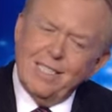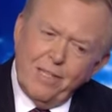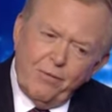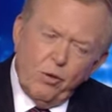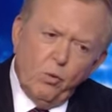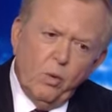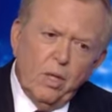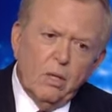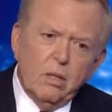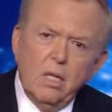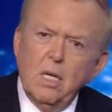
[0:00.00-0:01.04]
if you
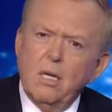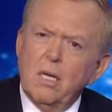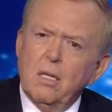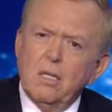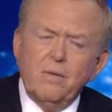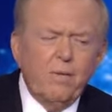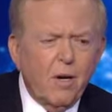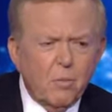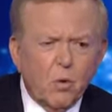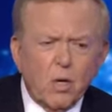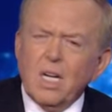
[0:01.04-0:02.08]
will, far
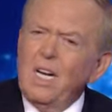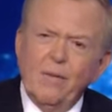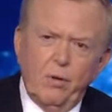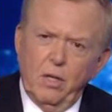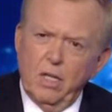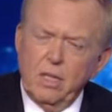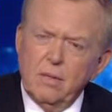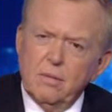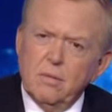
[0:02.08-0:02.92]
more cleverly?